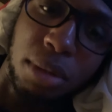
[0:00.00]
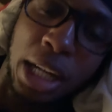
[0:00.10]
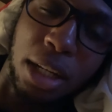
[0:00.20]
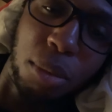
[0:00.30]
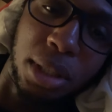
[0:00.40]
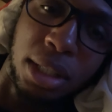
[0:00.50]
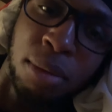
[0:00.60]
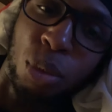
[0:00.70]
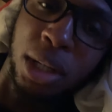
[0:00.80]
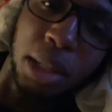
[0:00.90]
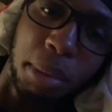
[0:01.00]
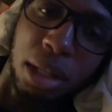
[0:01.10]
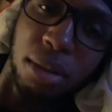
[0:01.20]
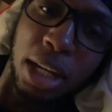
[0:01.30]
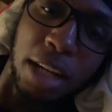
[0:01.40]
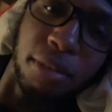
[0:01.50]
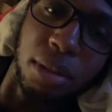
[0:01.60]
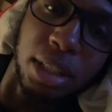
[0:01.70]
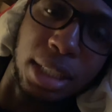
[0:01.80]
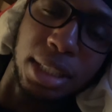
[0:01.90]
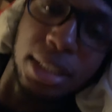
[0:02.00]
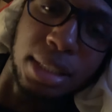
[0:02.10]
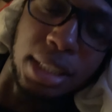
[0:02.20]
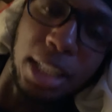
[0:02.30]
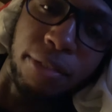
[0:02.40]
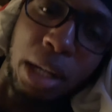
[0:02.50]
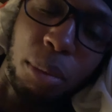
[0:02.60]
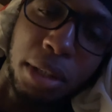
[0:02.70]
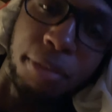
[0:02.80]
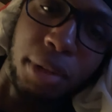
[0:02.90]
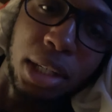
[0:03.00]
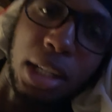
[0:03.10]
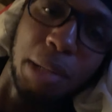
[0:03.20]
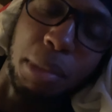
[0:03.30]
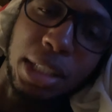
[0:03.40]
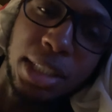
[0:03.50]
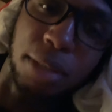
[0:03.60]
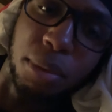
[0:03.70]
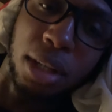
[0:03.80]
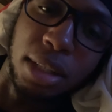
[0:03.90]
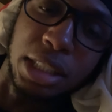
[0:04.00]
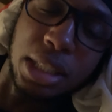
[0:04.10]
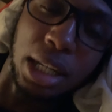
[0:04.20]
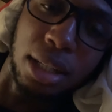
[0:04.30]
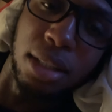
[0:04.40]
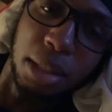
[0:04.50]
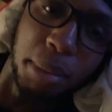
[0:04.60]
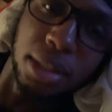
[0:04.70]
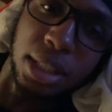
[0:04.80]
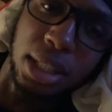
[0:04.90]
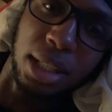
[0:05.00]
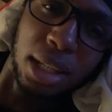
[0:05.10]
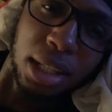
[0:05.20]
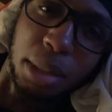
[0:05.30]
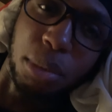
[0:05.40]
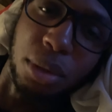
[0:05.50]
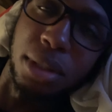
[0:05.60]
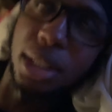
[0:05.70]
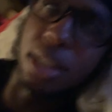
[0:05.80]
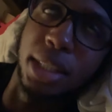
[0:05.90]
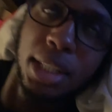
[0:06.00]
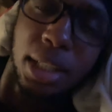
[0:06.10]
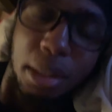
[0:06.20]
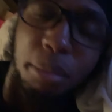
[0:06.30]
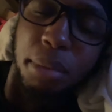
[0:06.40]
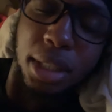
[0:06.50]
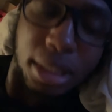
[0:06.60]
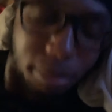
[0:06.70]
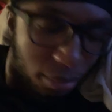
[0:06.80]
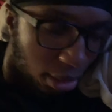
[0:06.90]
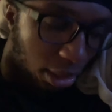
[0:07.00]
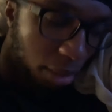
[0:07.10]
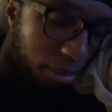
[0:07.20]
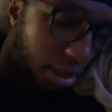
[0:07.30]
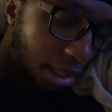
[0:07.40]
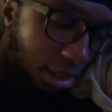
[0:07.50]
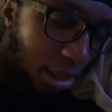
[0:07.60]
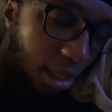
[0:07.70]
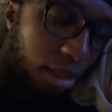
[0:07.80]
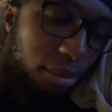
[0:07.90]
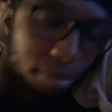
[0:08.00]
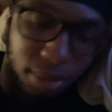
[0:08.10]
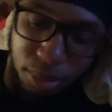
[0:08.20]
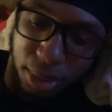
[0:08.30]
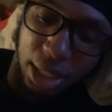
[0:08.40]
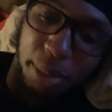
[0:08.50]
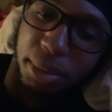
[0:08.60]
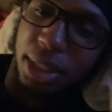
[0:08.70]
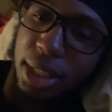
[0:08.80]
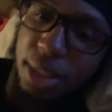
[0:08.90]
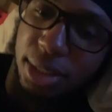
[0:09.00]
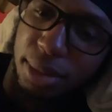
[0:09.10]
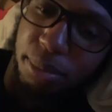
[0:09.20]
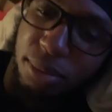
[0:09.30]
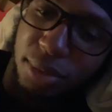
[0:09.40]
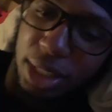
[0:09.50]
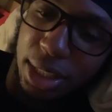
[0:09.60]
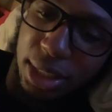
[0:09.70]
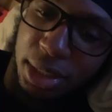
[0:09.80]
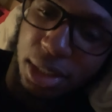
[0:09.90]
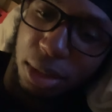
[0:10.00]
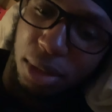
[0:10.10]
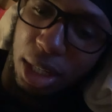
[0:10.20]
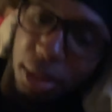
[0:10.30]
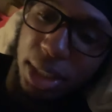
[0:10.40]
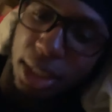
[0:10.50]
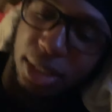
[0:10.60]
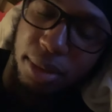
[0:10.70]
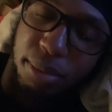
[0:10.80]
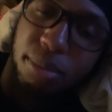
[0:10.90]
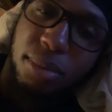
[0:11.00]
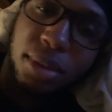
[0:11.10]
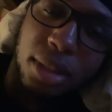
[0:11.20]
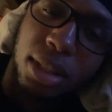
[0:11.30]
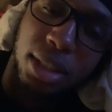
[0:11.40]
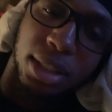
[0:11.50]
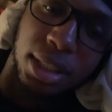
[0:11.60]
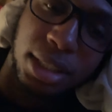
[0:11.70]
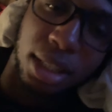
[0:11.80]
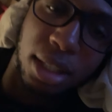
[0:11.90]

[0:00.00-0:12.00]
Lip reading: don't want to worry about having good teeth. I want to fuck up my teeth with all this chocolate I'm about to eat. Like, come on. But that was that scene. What happened next? So, oh yeah, the